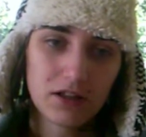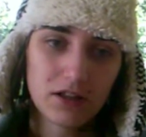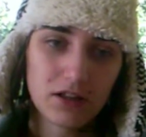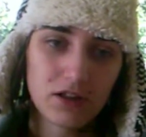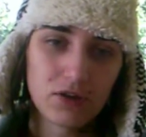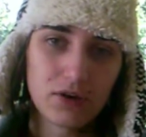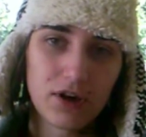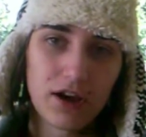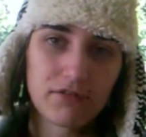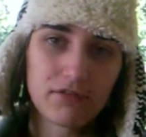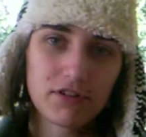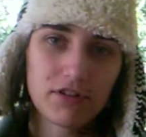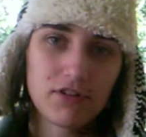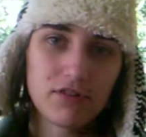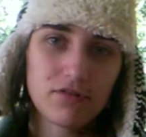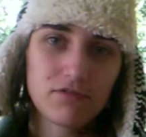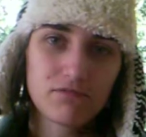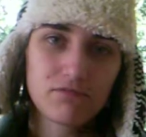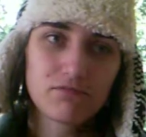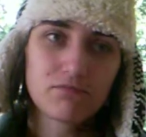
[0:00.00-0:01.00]
you have to
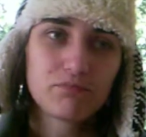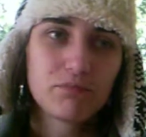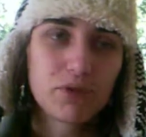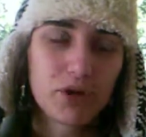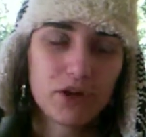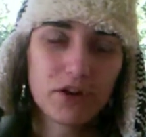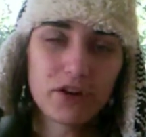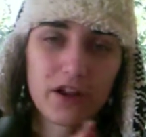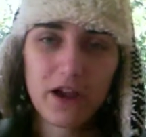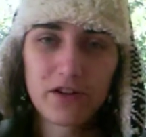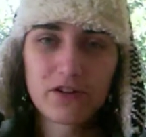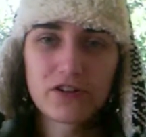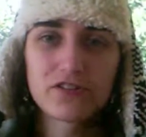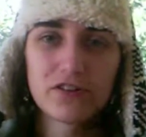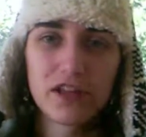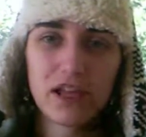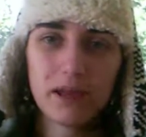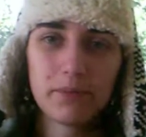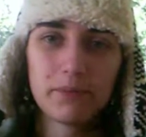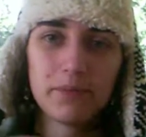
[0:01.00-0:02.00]
put your character's
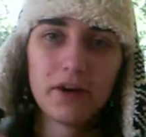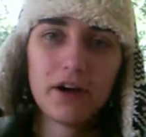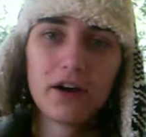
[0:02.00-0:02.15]
name,